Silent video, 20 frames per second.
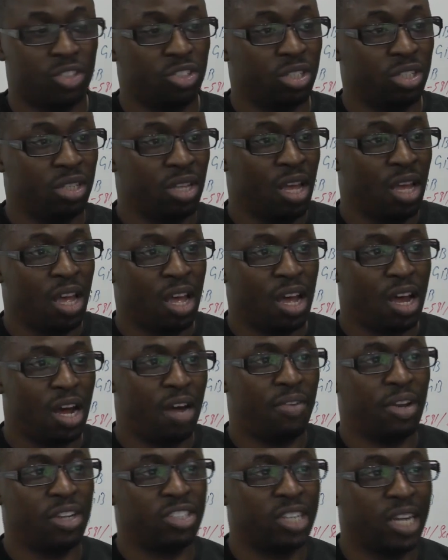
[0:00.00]
computation,
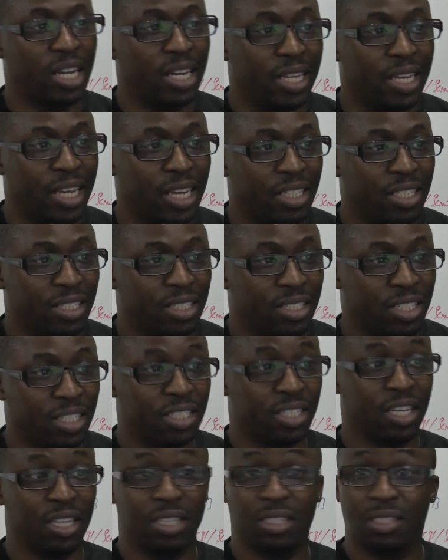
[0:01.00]
I've actually
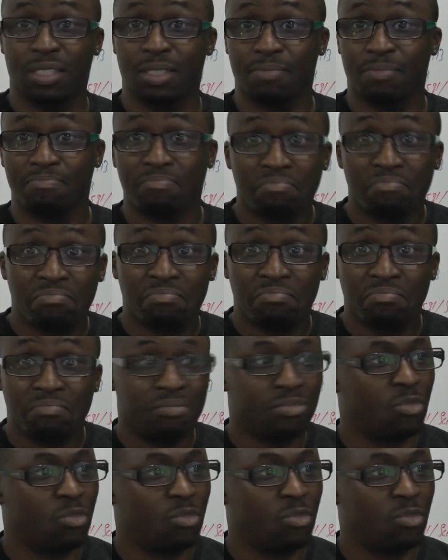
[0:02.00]
allocated 6 gigs.